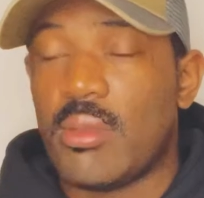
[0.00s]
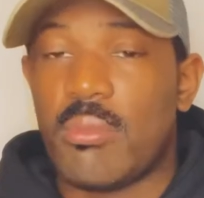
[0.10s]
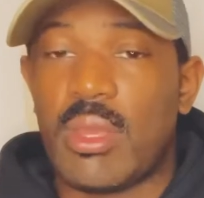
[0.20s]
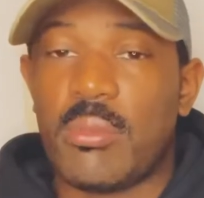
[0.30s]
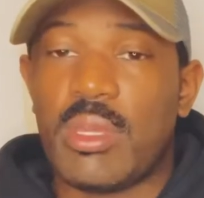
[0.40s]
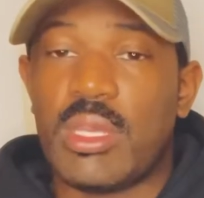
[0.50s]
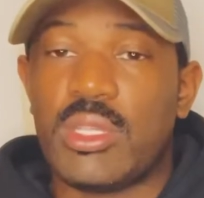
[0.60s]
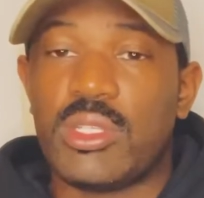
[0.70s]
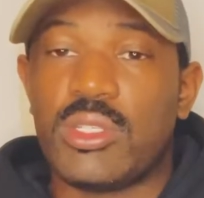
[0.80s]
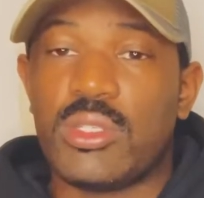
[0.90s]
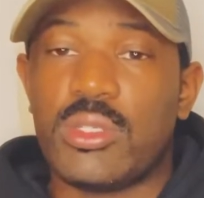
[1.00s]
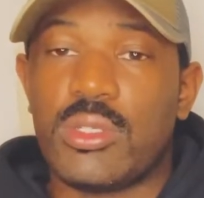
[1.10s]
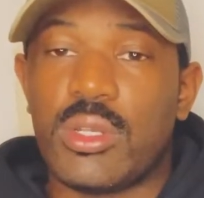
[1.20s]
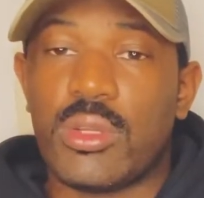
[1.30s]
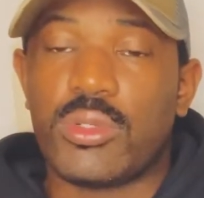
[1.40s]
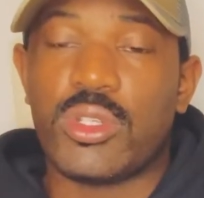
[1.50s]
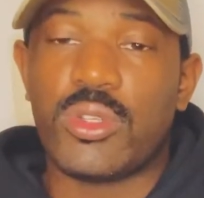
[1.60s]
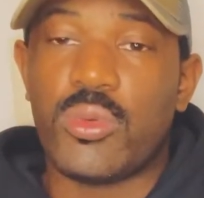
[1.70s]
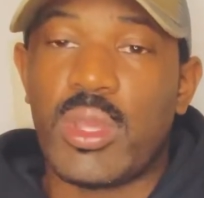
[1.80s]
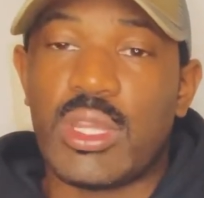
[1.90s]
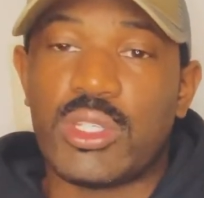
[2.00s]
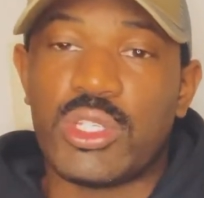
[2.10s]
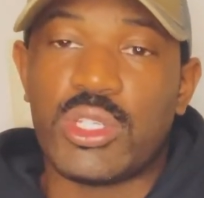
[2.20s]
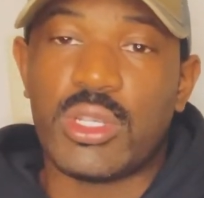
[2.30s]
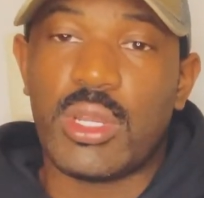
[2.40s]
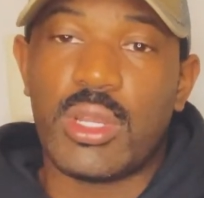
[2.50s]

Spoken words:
maybe, you know, 2-inch